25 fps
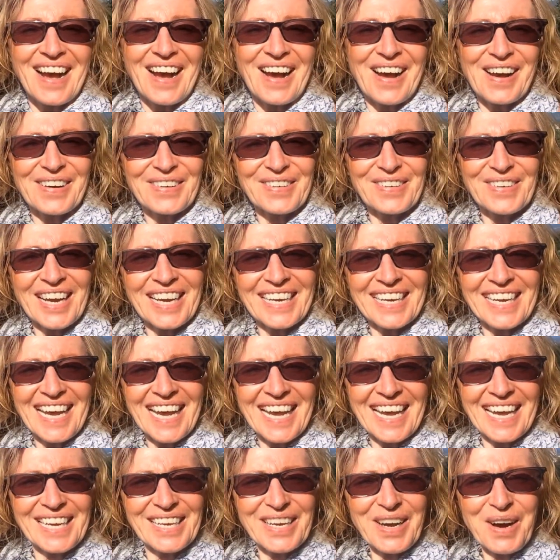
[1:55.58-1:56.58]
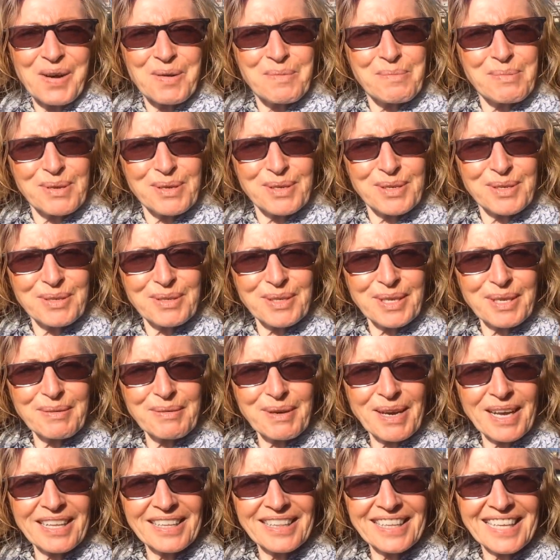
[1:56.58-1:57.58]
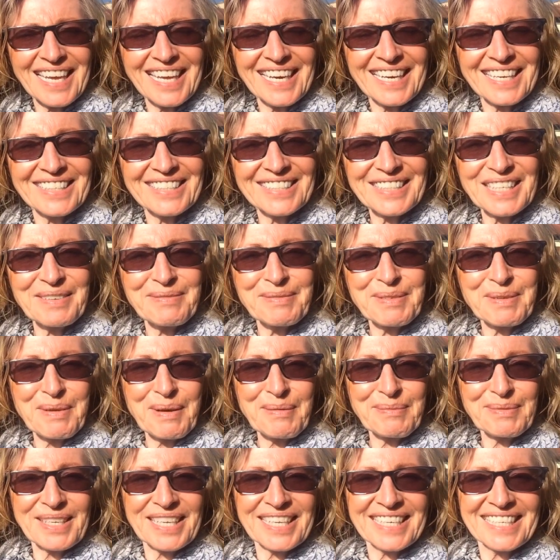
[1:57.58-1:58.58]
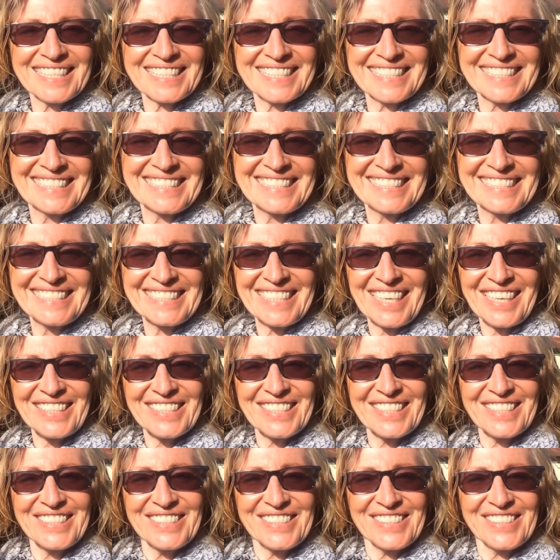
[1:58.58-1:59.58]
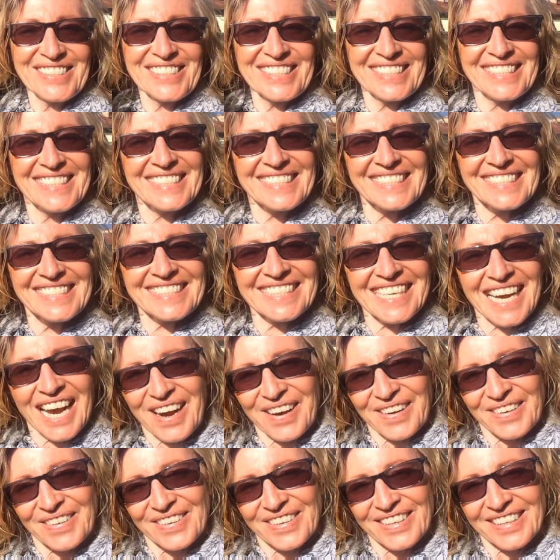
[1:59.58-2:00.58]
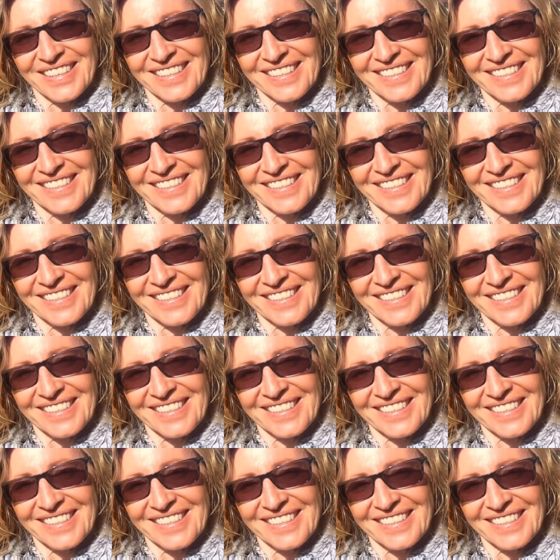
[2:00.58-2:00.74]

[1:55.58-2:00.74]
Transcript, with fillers: All right, I hope you're doing well and I'll keep you updated. Talk soon. Ciao.